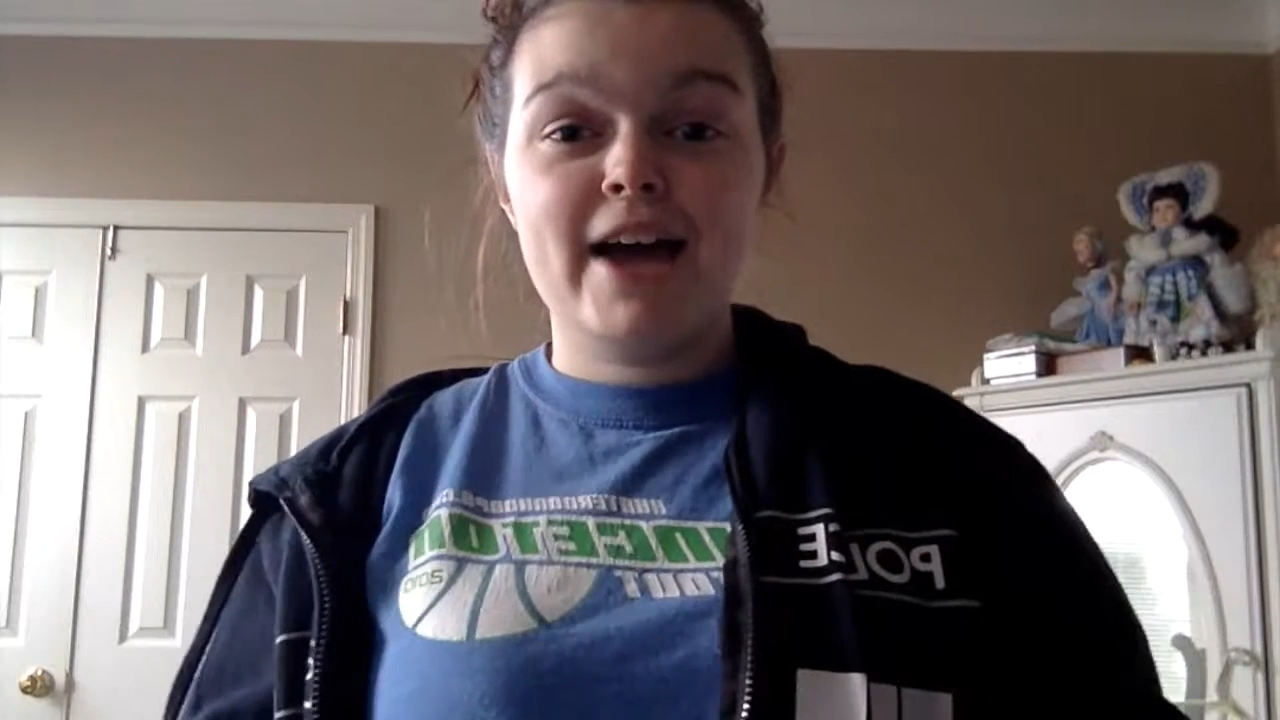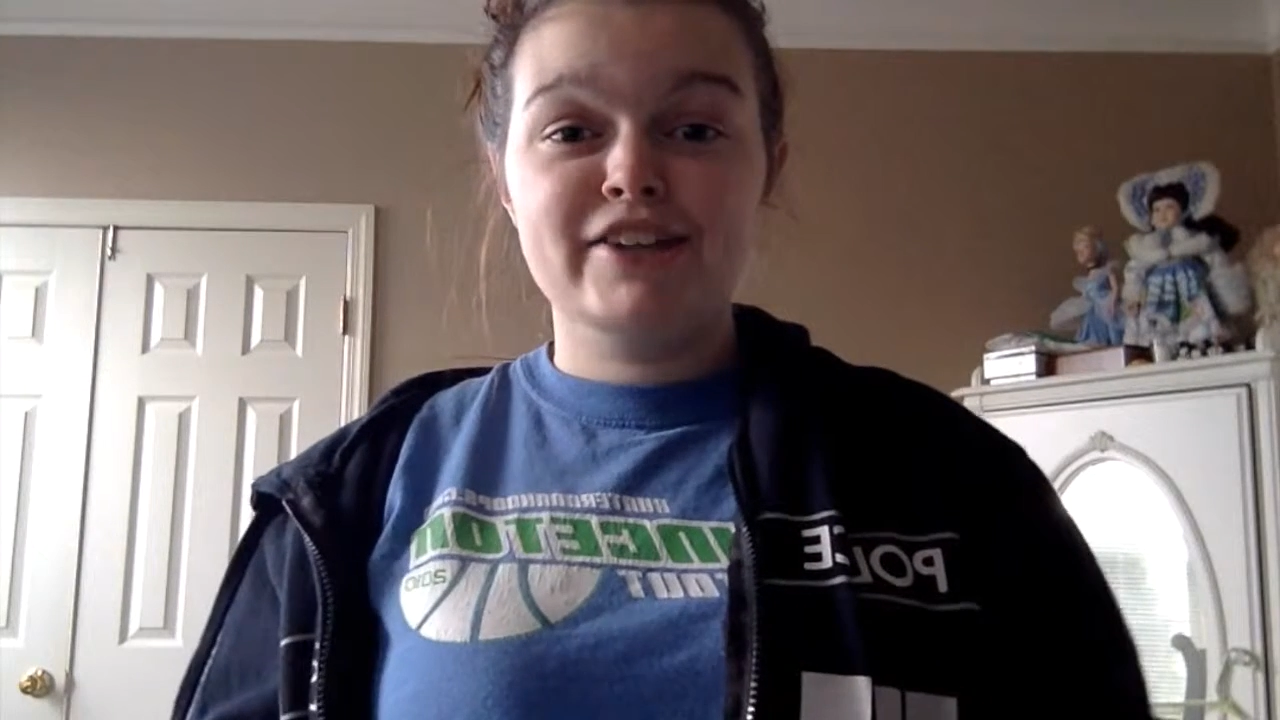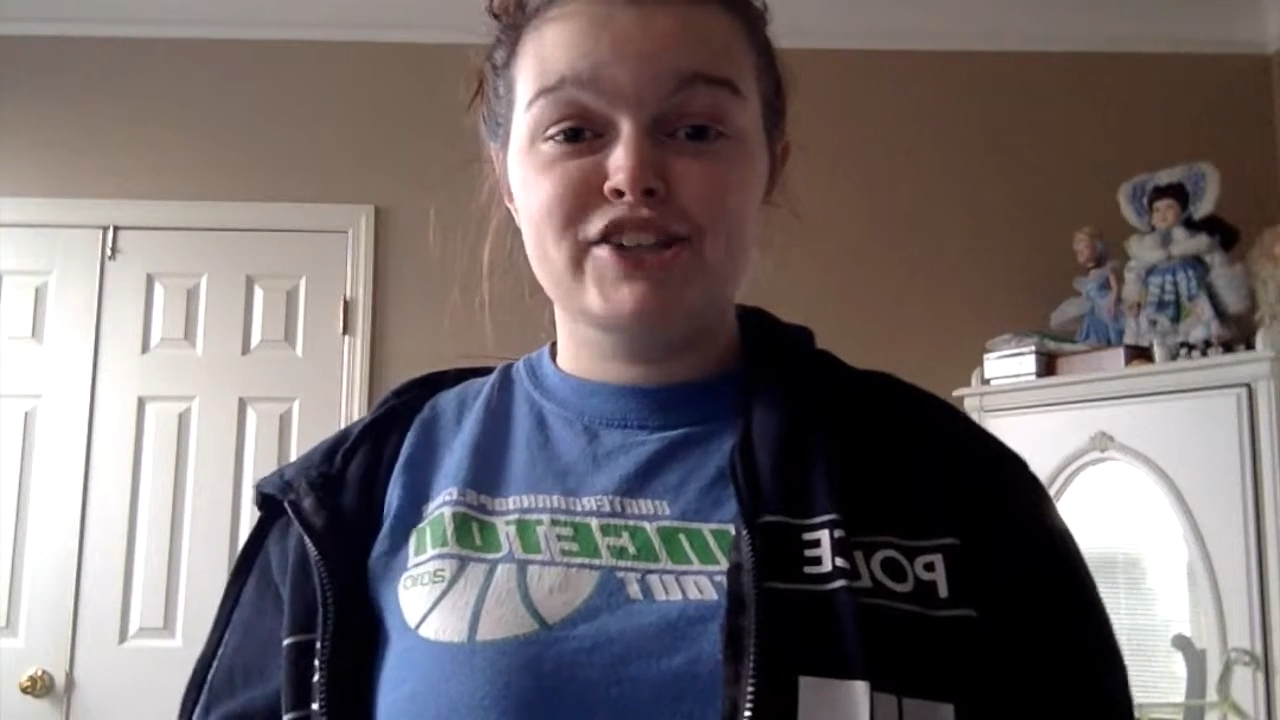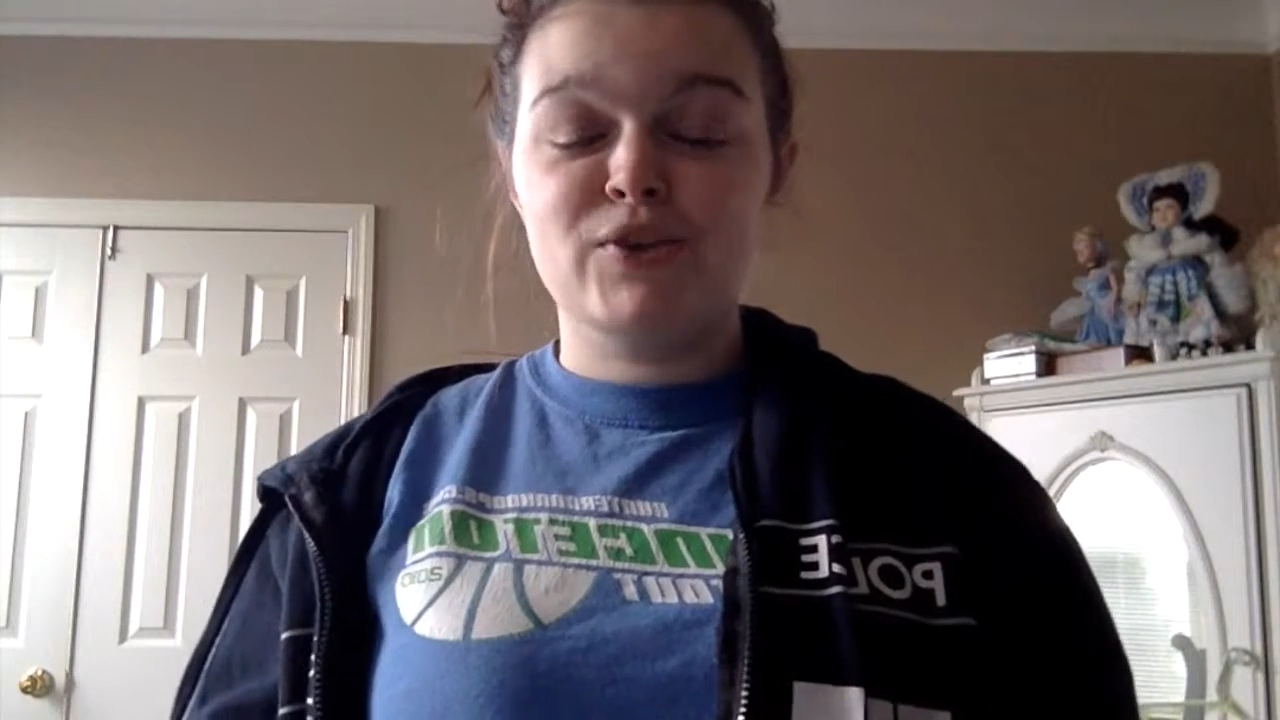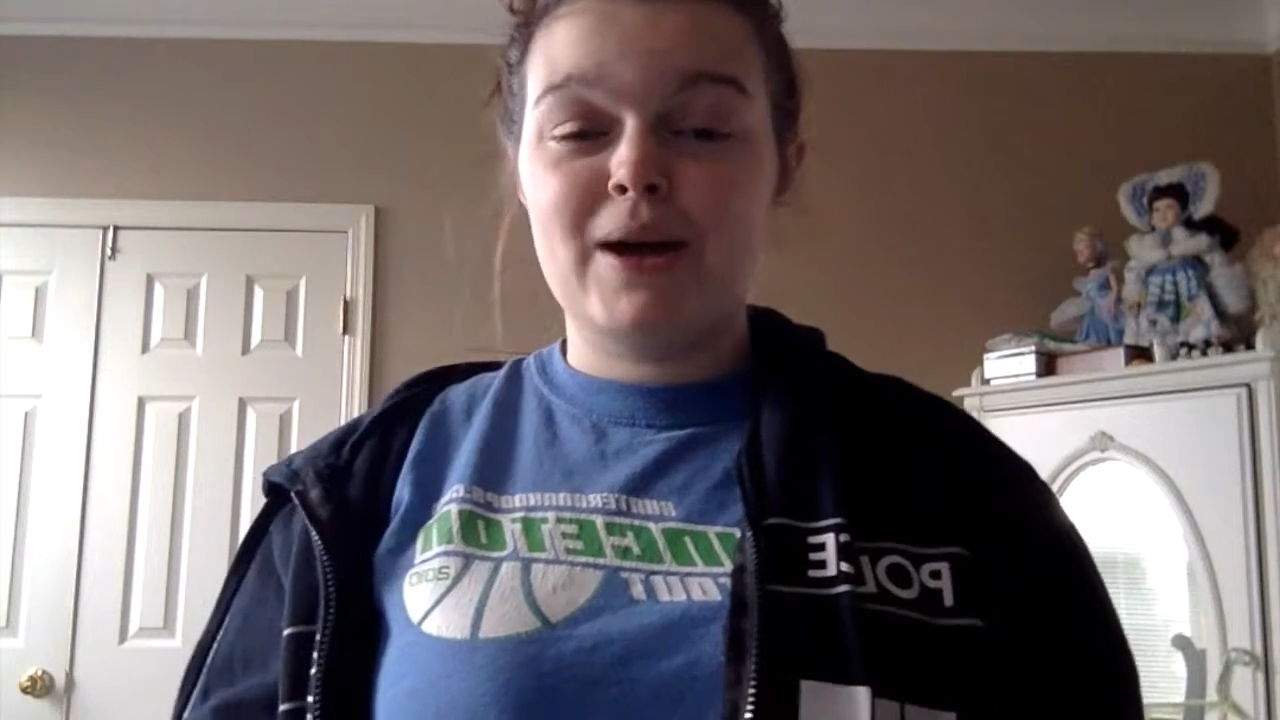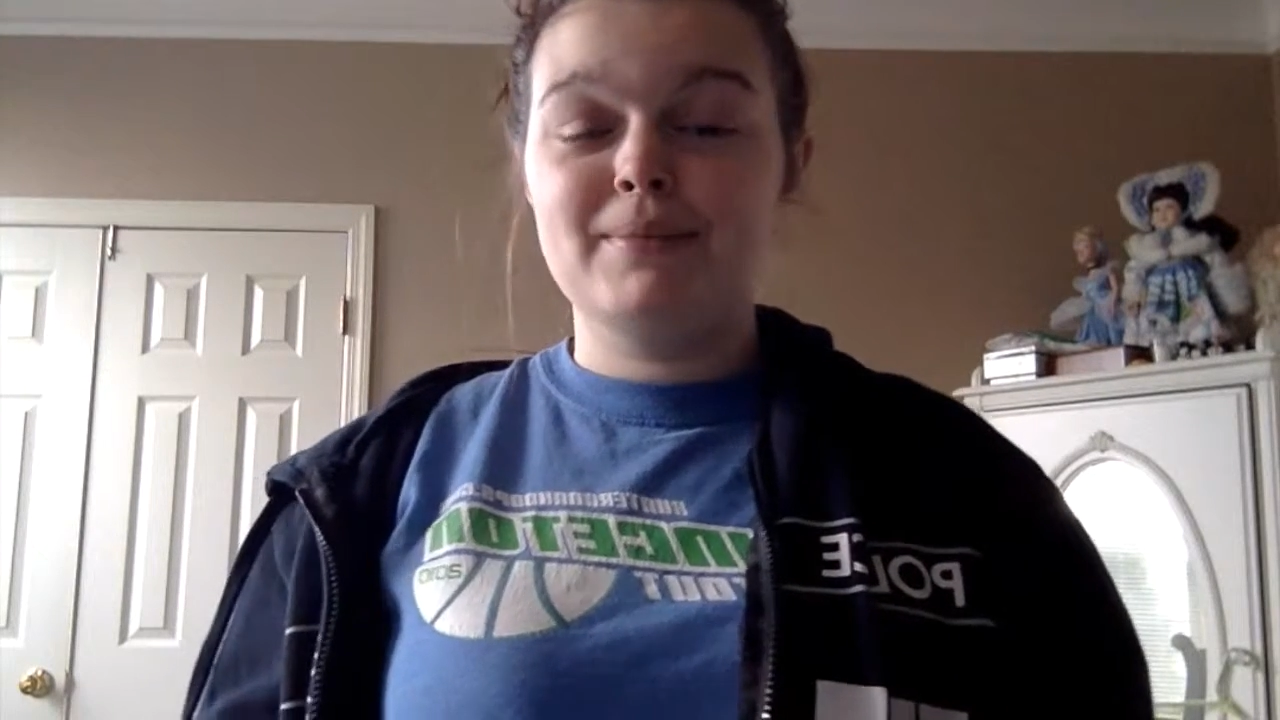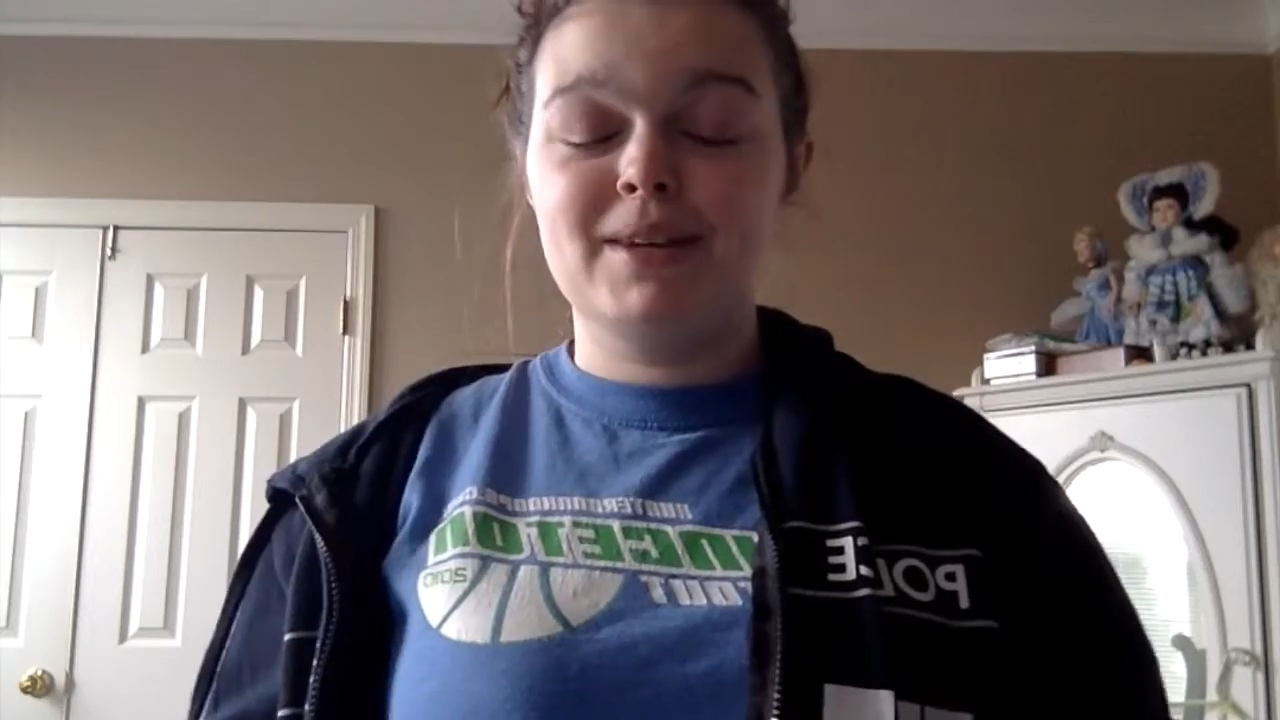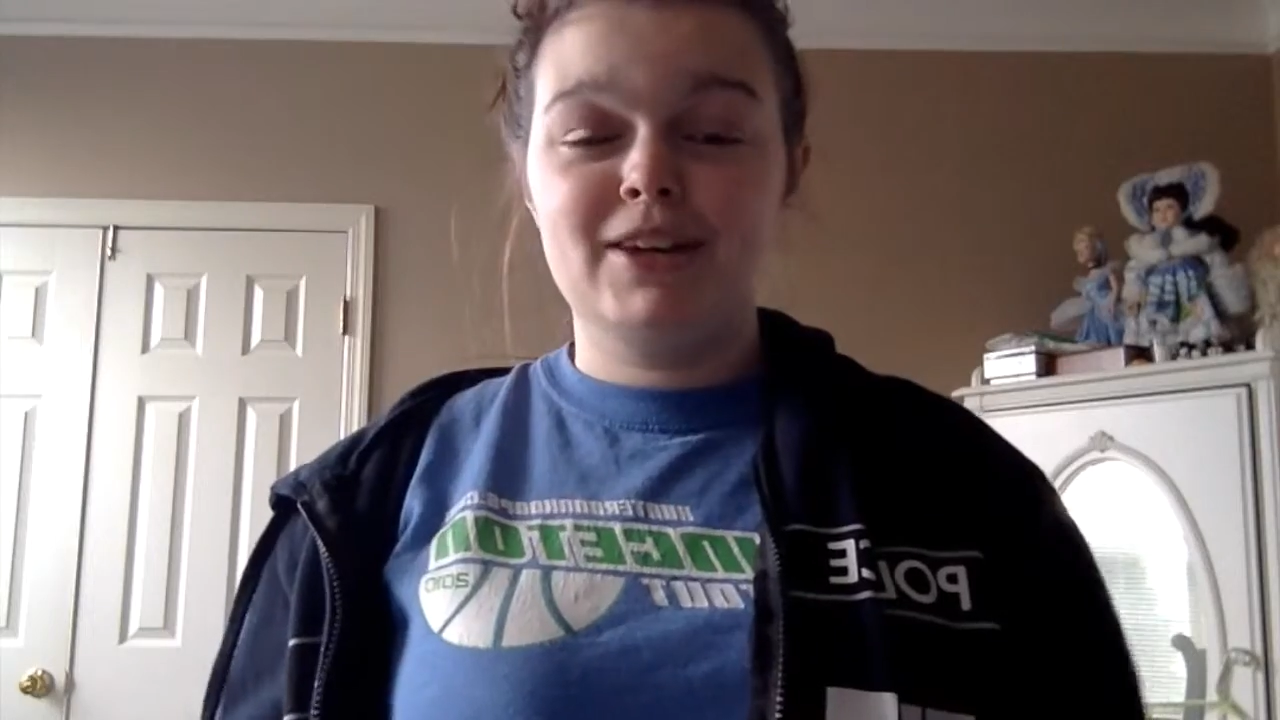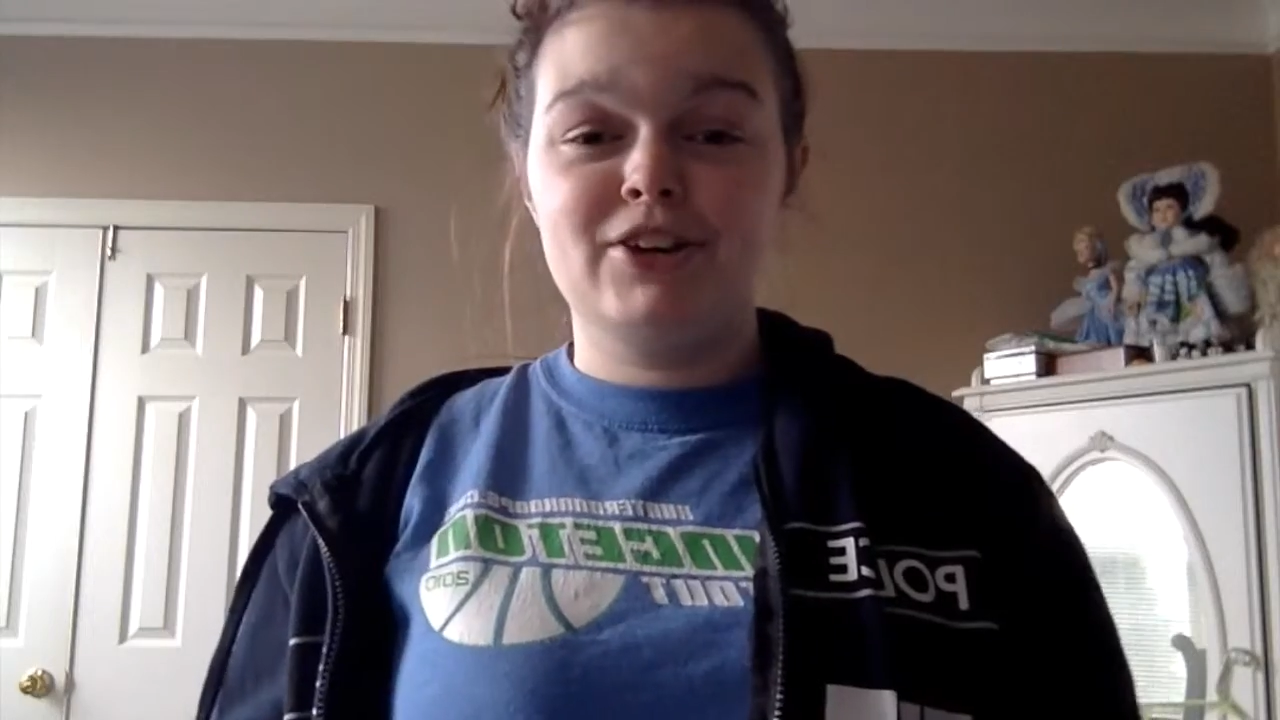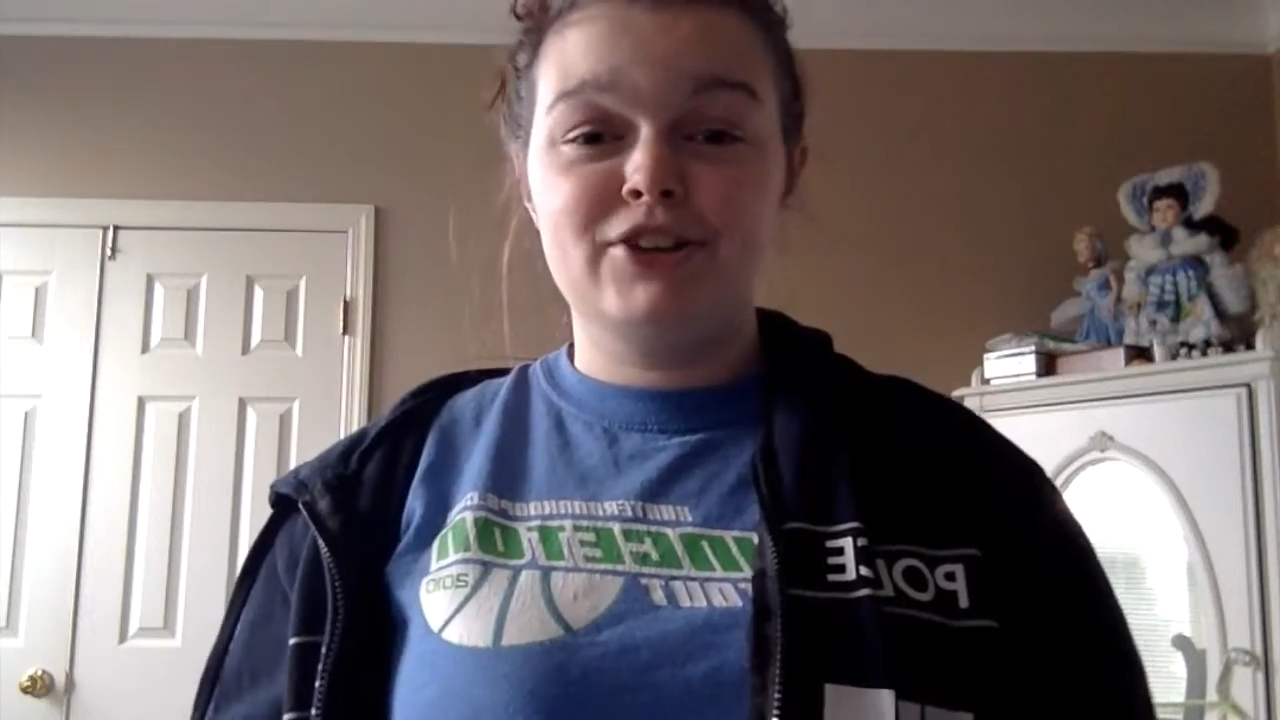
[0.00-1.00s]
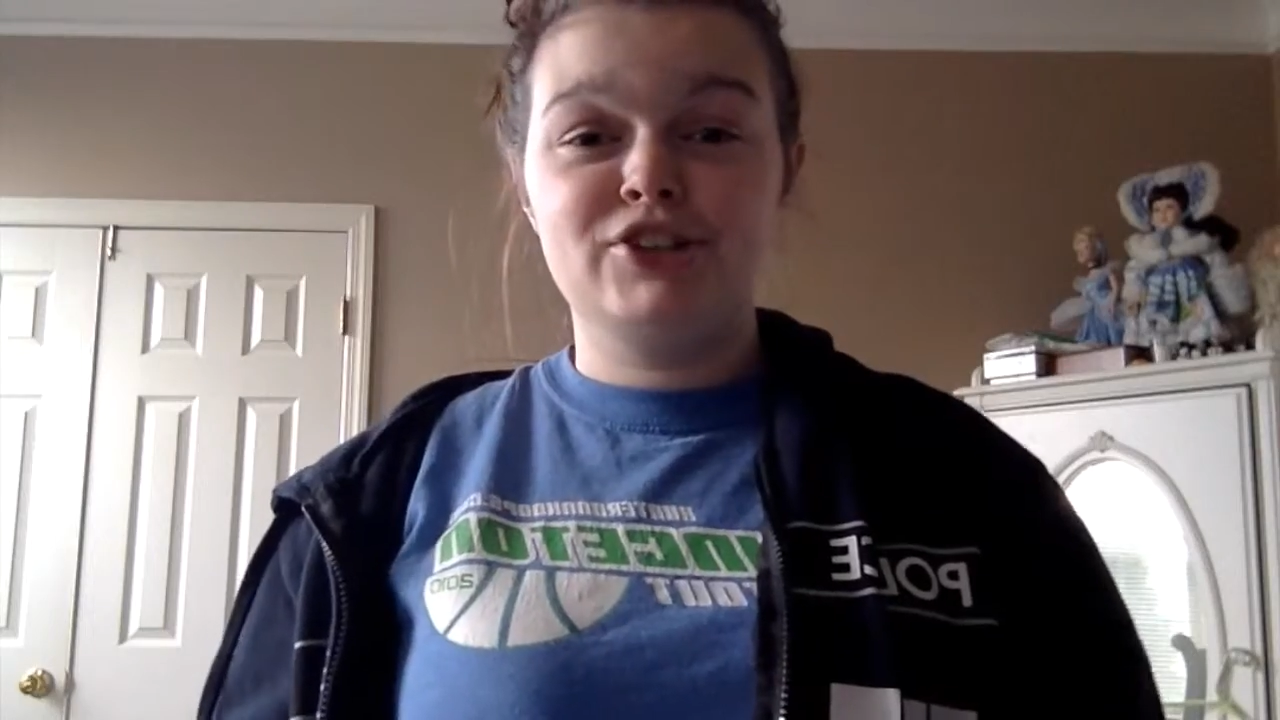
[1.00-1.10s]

so I'm here